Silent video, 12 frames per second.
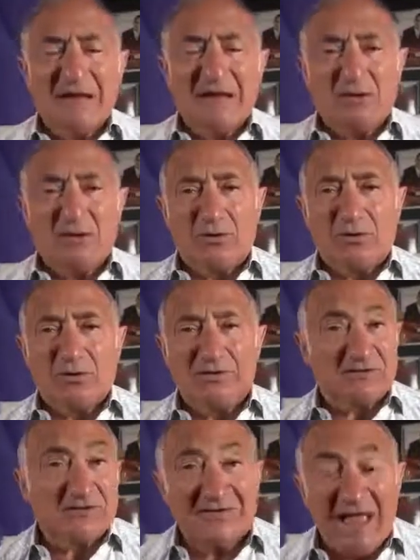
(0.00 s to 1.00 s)
or
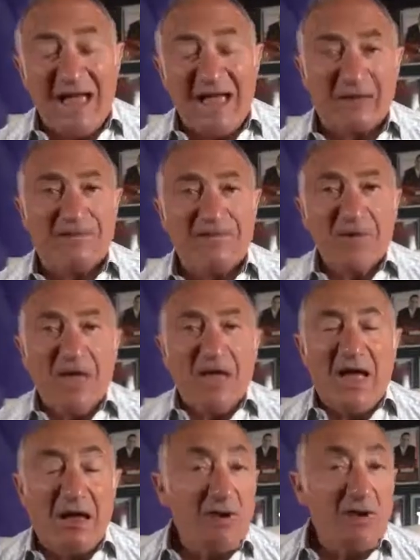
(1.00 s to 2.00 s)
just sad.
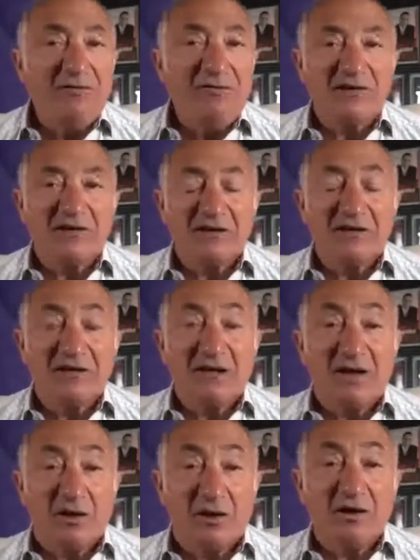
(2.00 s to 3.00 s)
And obviously
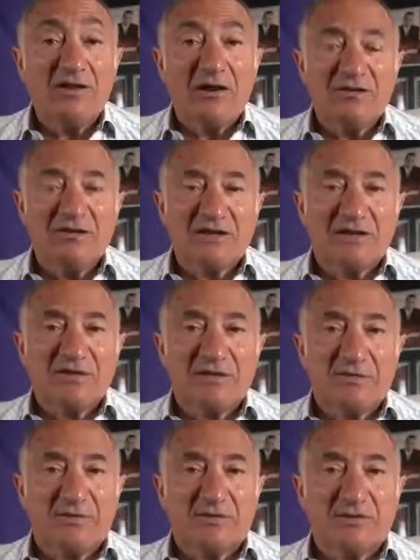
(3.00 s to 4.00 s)
a lot of those things are
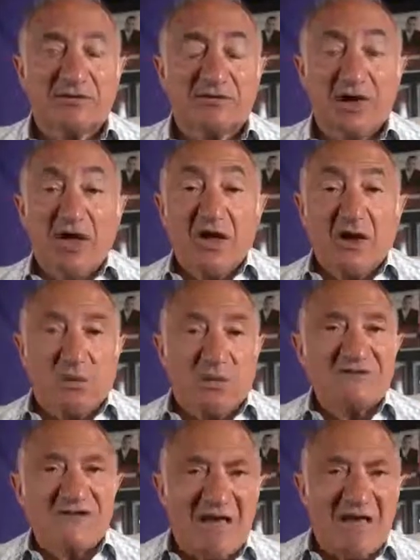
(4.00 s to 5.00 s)
because of
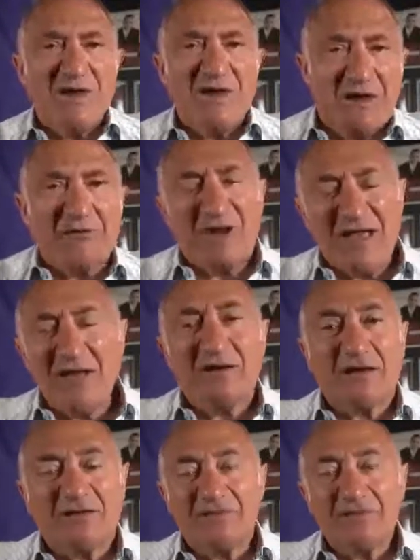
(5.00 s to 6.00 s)
what's happening around
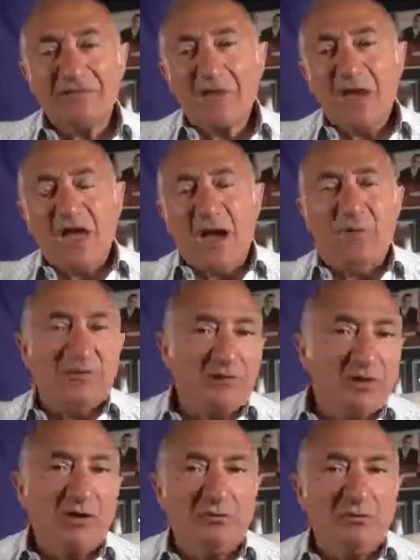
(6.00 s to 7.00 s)
us. And we've
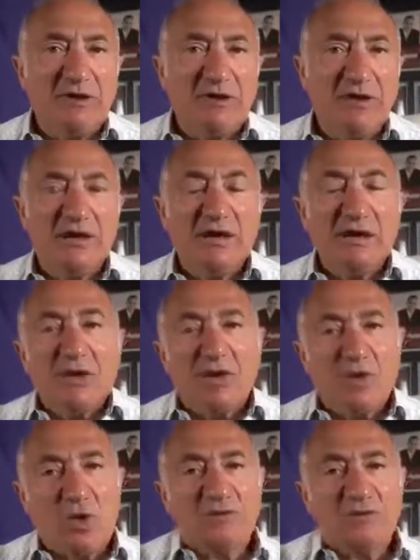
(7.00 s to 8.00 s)
got to really
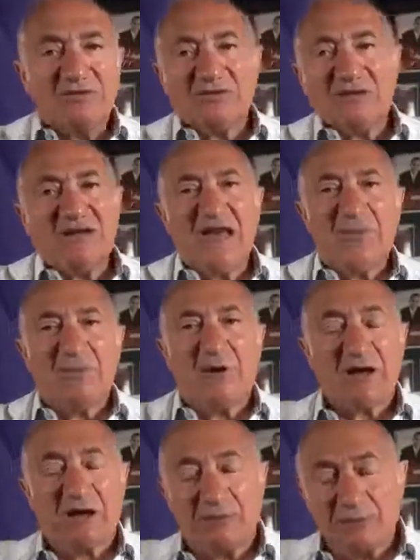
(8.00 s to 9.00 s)
quarantine our mind. I